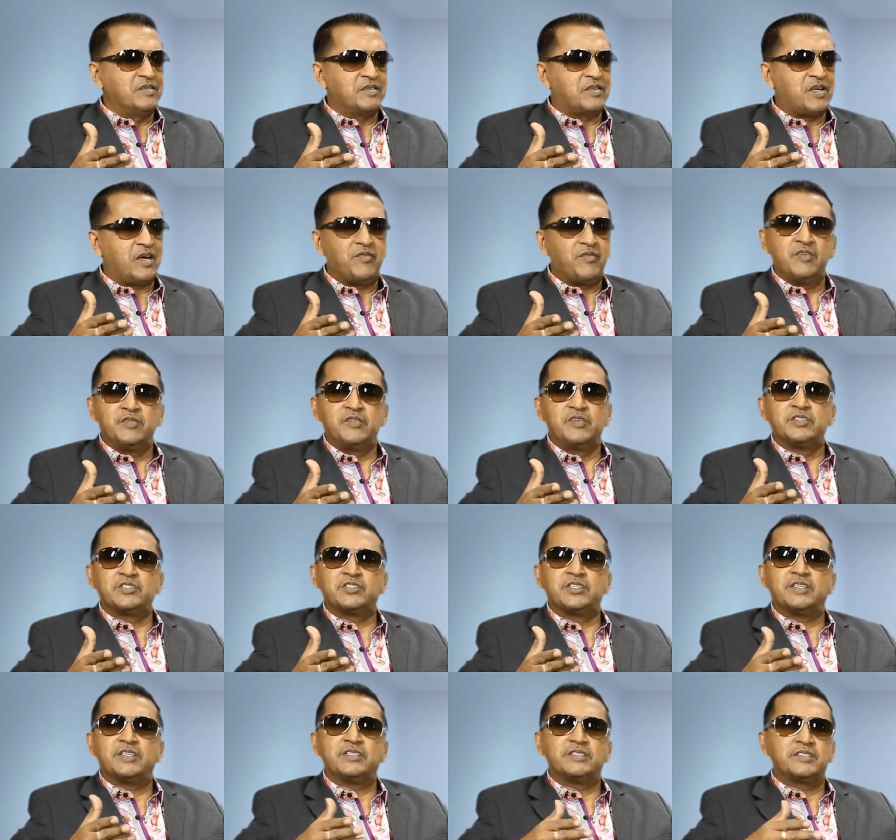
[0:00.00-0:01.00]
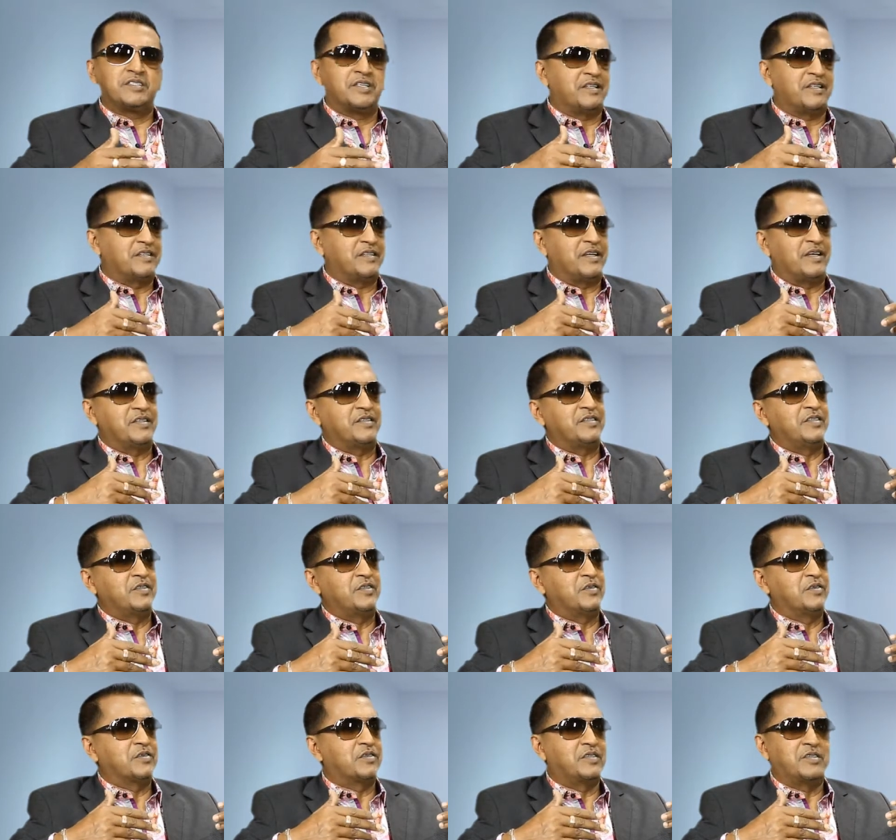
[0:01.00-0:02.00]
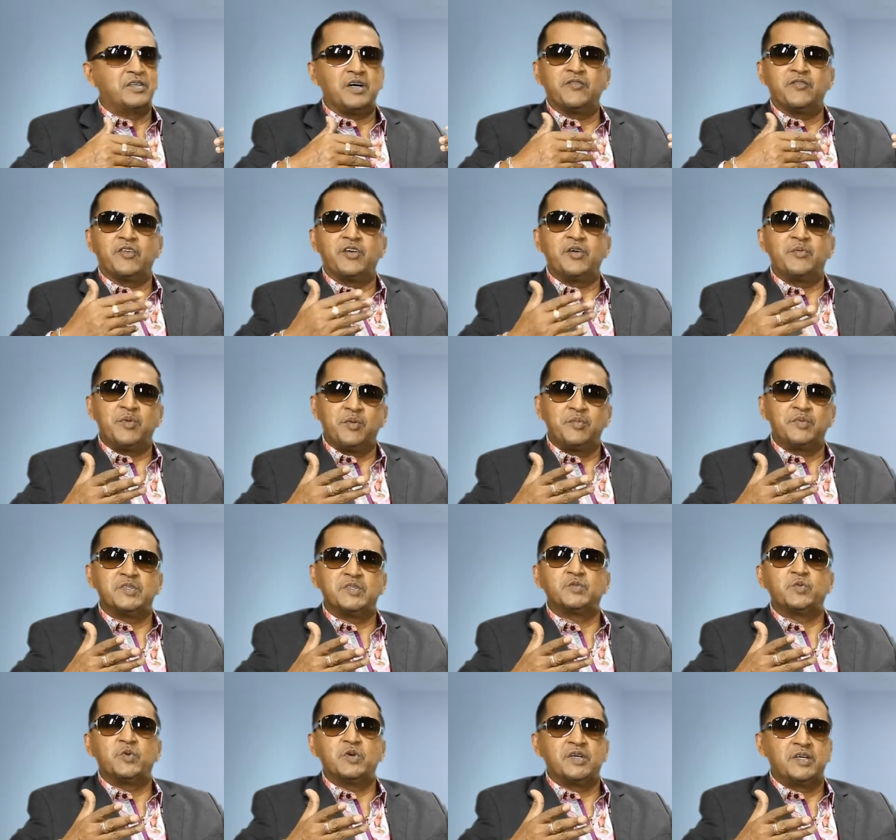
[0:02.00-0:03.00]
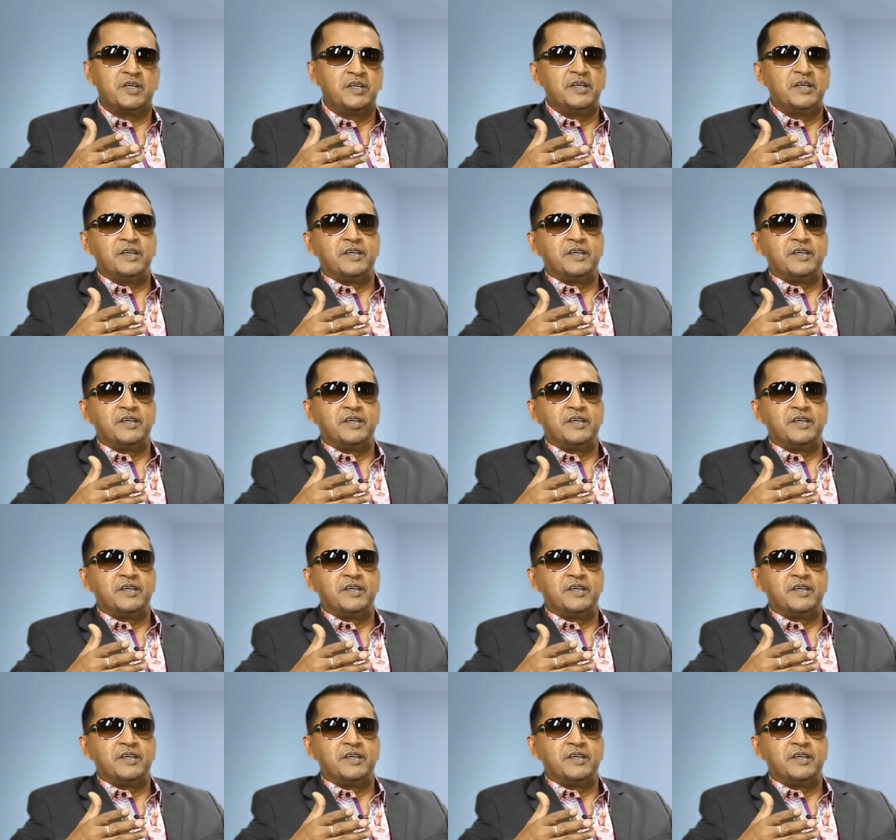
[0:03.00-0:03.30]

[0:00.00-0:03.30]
cover versions and covering people's work,